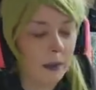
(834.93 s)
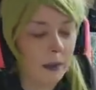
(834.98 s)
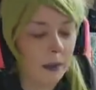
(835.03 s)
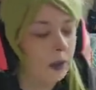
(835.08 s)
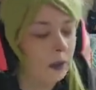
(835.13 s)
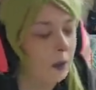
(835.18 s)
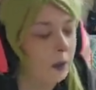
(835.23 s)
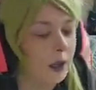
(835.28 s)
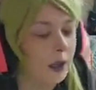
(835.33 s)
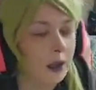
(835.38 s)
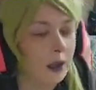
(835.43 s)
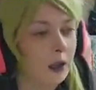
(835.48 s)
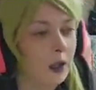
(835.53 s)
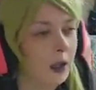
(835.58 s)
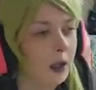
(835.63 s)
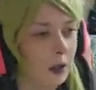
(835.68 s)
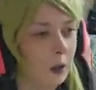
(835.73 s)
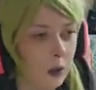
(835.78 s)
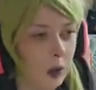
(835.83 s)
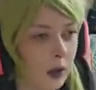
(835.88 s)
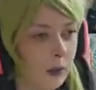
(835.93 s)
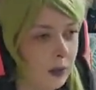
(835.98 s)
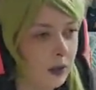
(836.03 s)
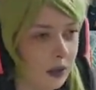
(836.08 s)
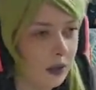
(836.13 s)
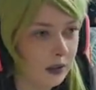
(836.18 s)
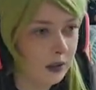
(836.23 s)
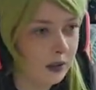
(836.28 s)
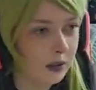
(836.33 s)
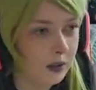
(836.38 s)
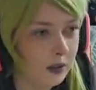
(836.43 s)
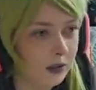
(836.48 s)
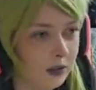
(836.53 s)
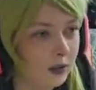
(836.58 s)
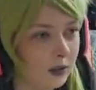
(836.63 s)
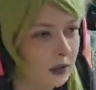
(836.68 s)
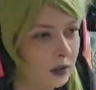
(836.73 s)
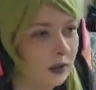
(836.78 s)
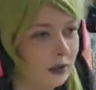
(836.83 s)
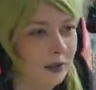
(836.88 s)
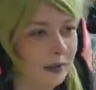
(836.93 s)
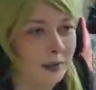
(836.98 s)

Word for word: Oh my god, why am I shit at using a gun?